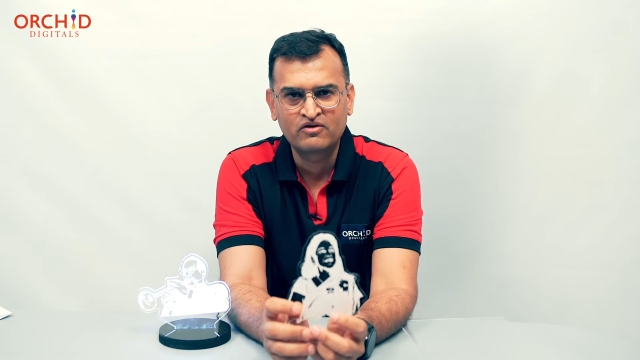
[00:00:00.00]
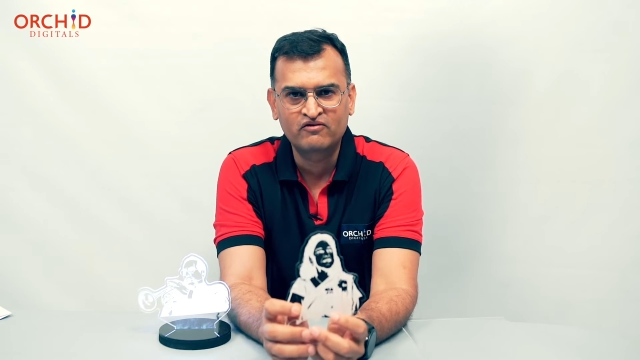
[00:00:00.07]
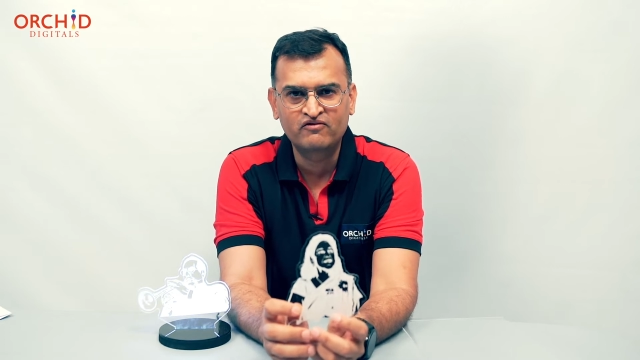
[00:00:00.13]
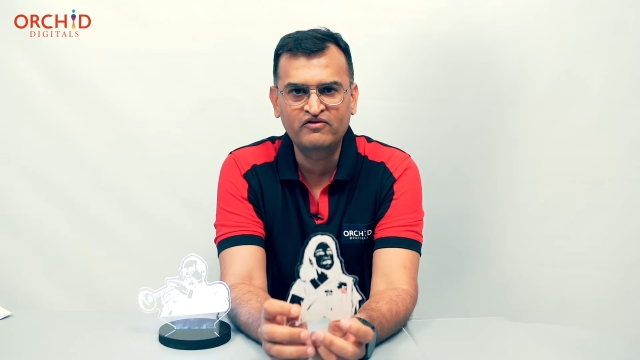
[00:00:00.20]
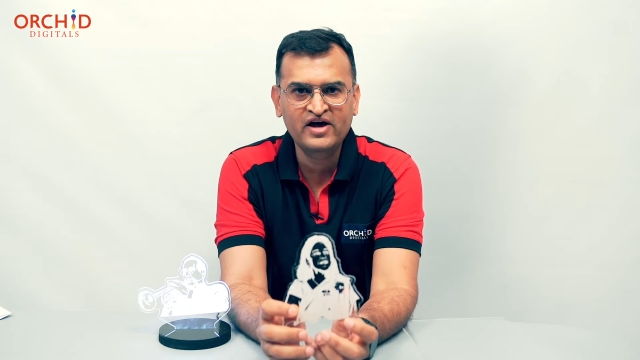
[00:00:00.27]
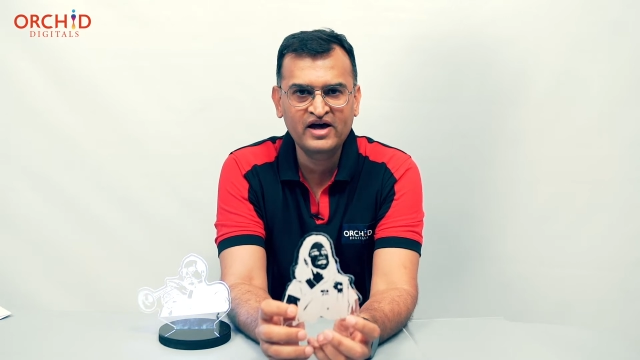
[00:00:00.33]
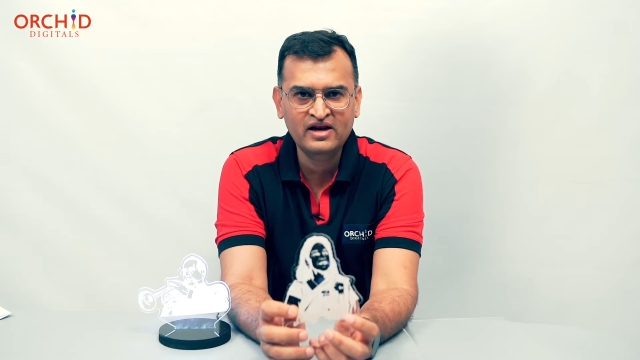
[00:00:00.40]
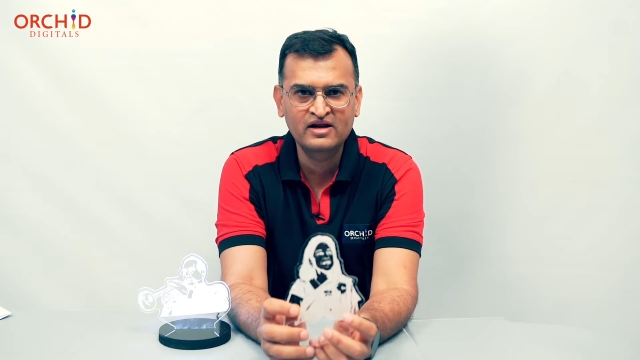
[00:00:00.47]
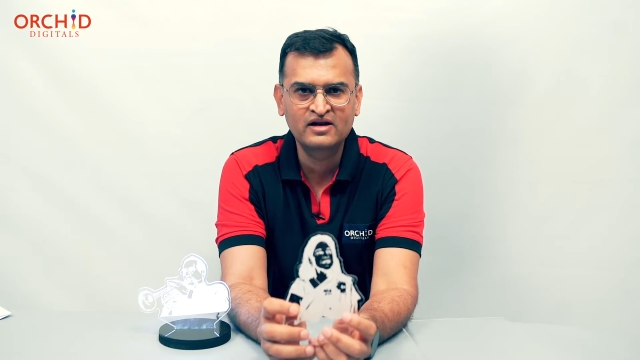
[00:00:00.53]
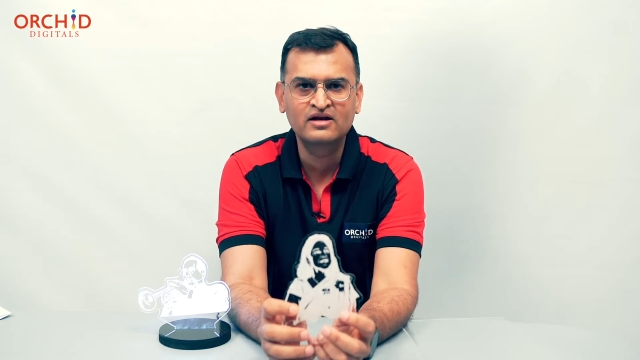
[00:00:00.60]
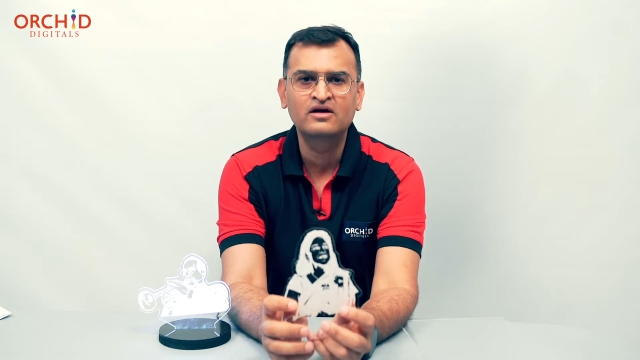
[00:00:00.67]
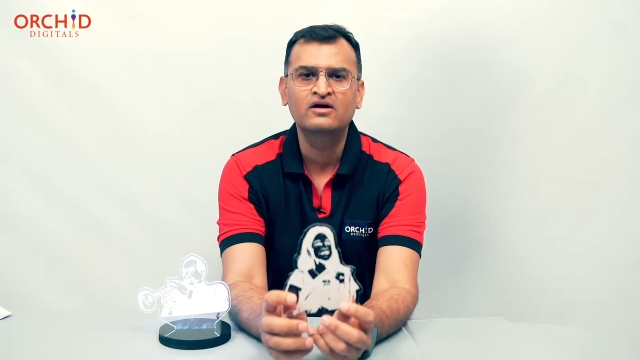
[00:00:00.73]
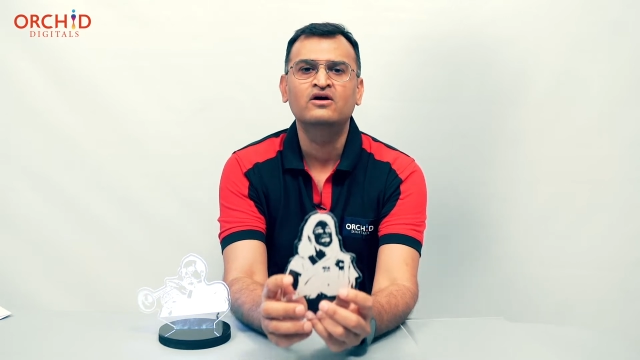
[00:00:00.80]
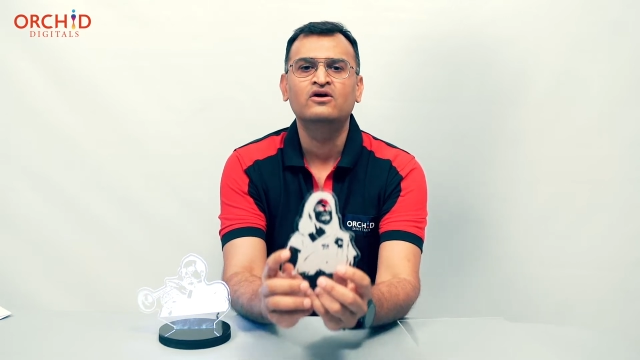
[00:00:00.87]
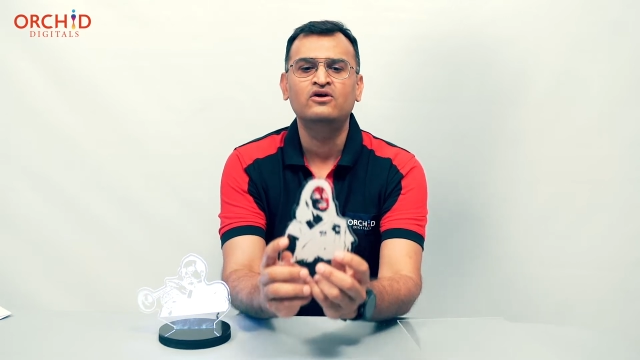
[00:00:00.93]
wherein
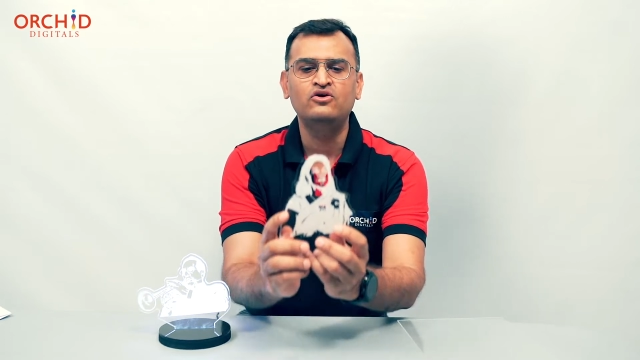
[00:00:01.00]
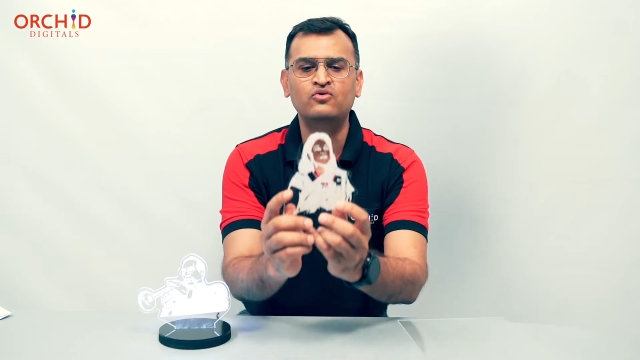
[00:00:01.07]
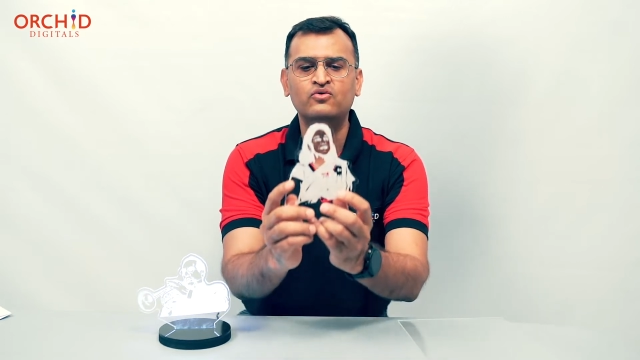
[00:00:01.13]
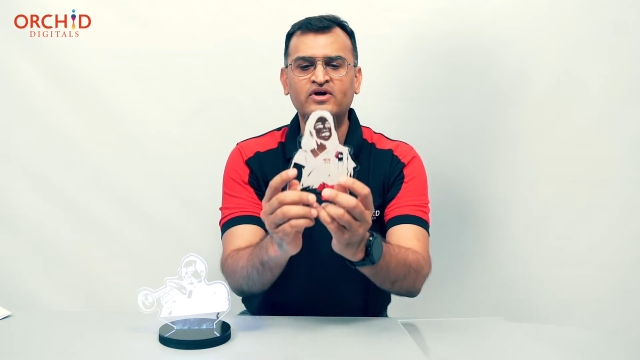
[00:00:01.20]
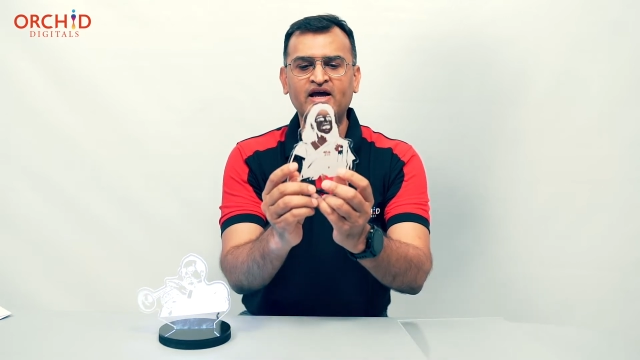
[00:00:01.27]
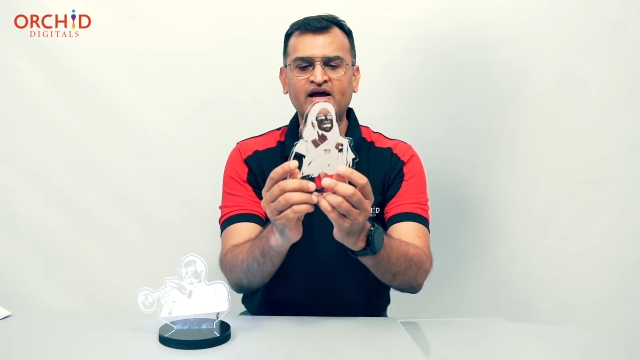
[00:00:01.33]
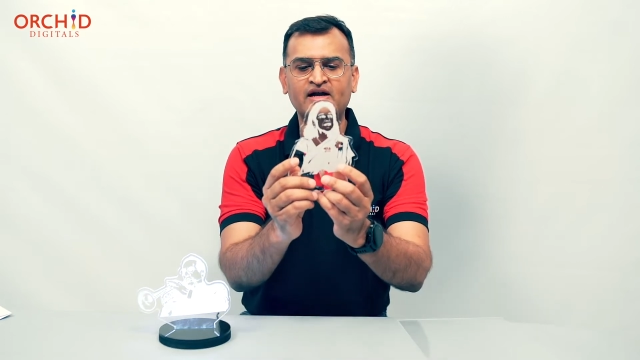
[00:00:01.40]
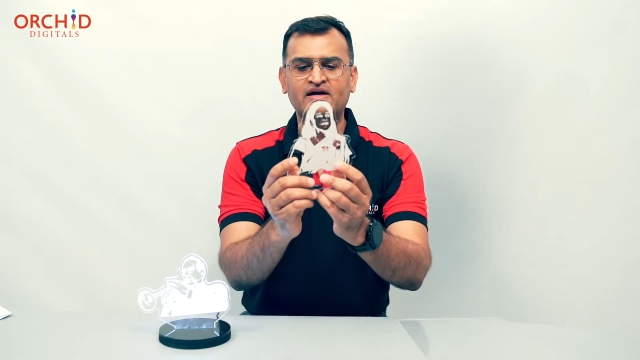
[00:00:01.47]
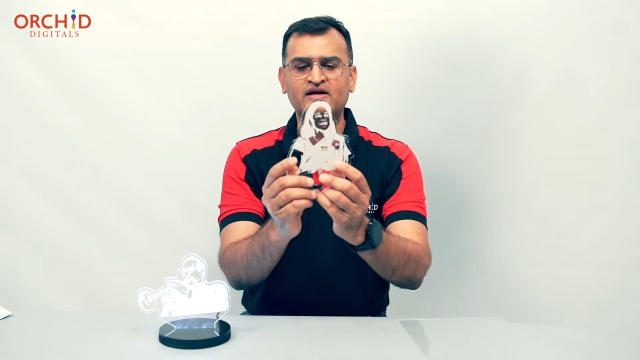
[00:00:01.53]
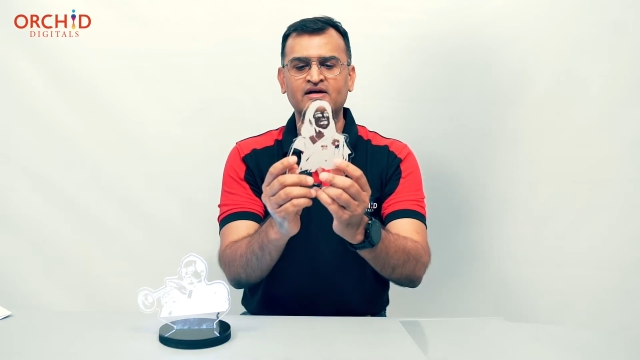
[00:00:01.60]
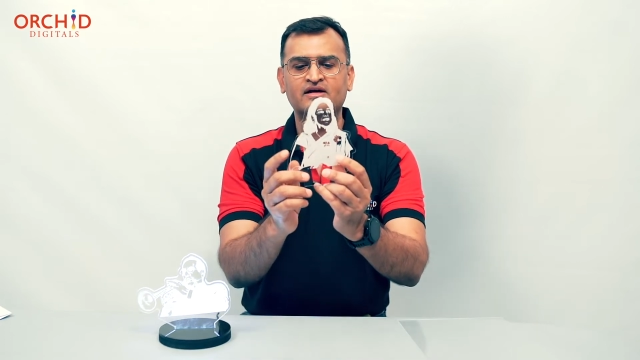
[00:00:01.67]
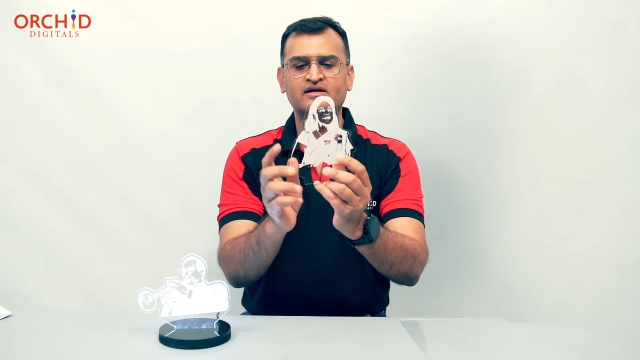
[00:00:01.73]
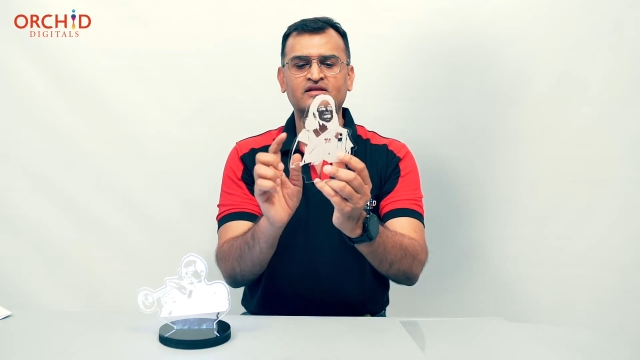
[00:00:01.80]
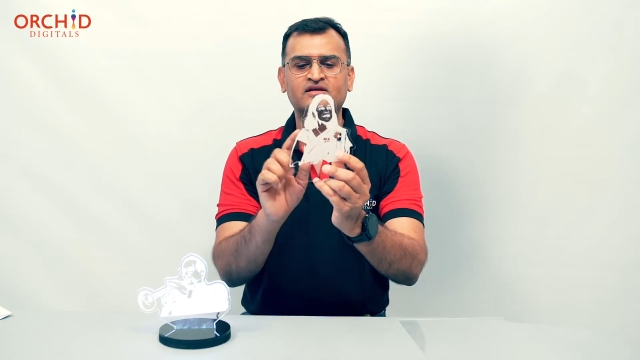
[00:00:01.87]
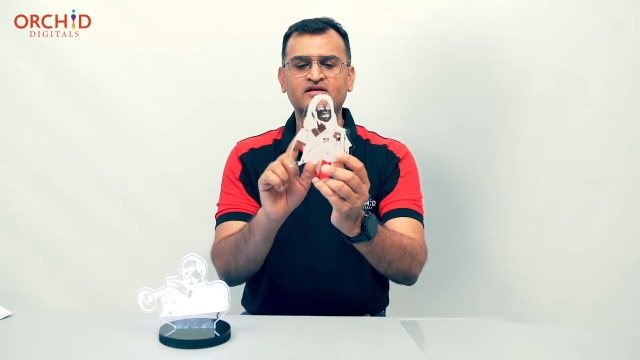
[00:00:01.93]
you get
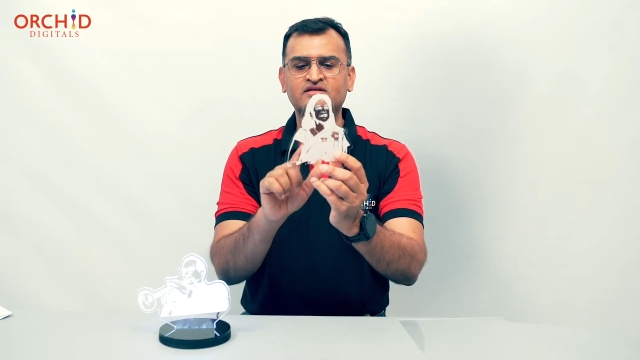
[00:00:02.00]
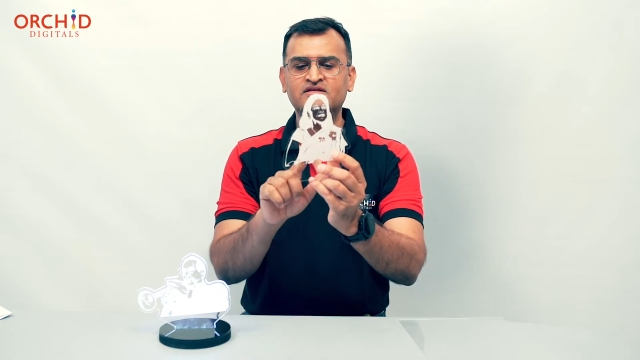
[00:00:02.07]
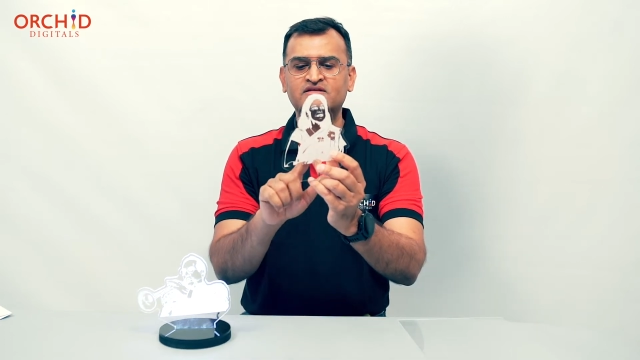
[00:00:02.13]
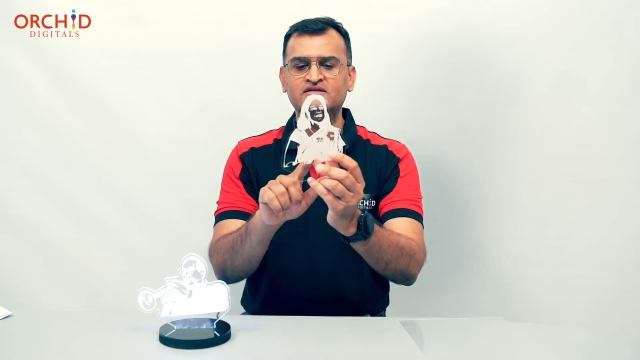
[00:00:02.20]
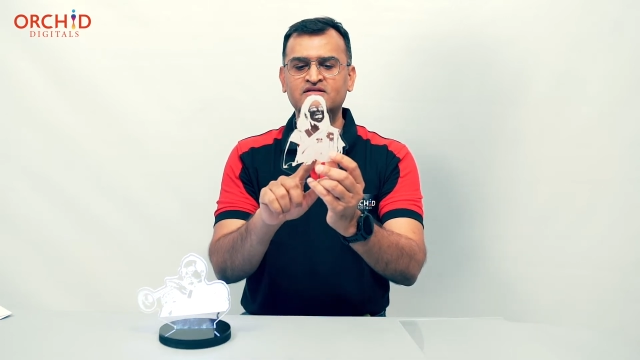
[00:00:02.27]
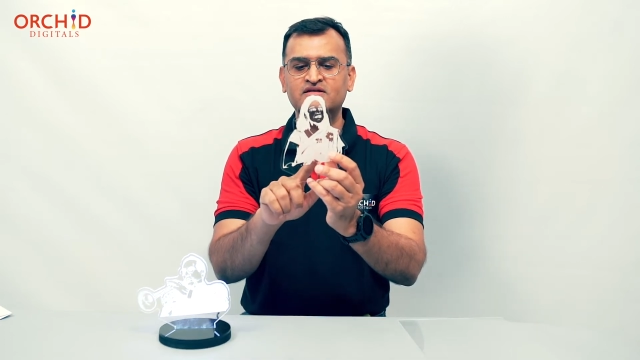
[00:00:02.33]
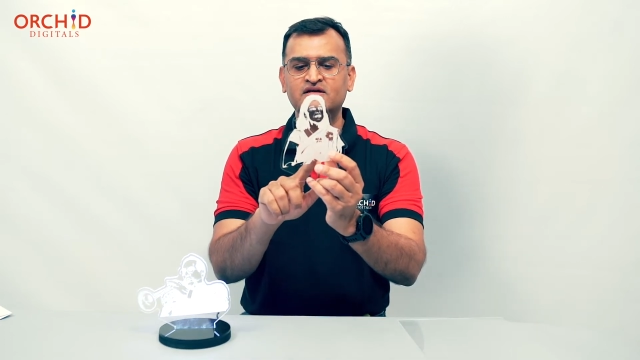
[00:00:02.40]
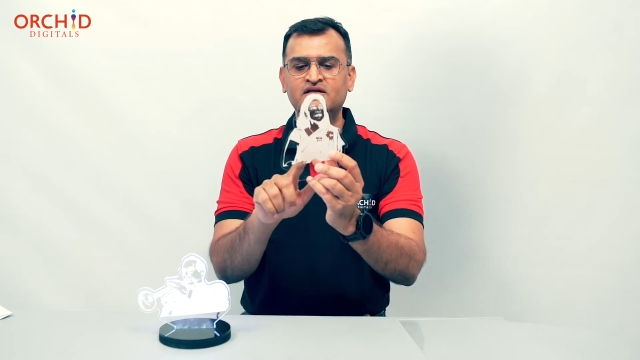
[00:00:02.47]
this